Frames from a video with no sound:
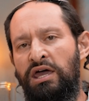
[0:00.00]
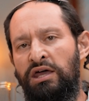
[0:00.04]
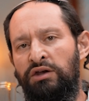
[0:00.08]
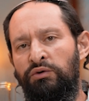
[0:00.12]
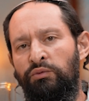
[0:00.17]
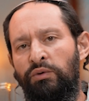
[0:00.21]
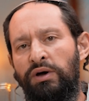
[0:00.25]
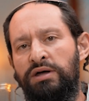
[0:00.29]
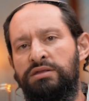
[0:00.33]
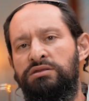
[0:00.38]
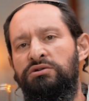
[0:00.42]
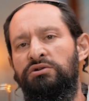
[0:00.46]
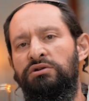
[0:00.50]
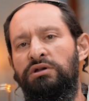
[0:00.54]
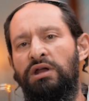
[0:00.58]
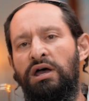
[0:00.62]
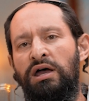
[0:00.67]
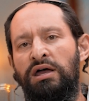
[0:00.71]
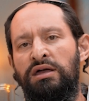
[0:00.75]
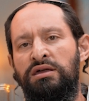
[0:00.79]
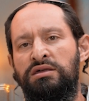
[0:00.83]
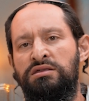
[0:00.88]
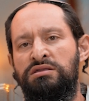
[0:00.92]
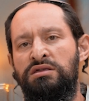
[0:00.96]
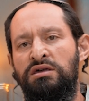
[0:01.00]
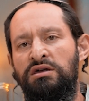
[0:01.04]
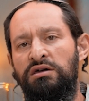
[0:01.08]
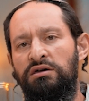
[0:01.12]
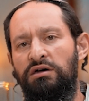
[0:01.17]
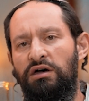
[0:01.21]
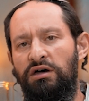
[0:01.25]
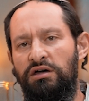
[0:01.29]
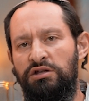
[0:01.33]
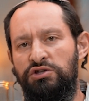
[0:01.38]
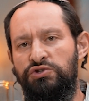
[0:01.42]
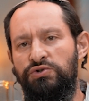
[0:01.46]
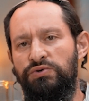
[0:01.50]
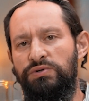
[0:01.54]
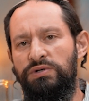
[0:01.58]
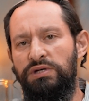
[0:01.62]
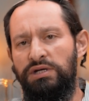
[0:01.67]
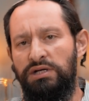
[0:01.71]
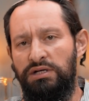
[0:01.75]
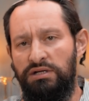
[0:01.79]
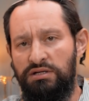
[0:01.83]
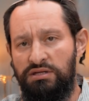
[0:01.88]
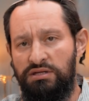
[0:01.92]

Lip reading: and Westernize Judean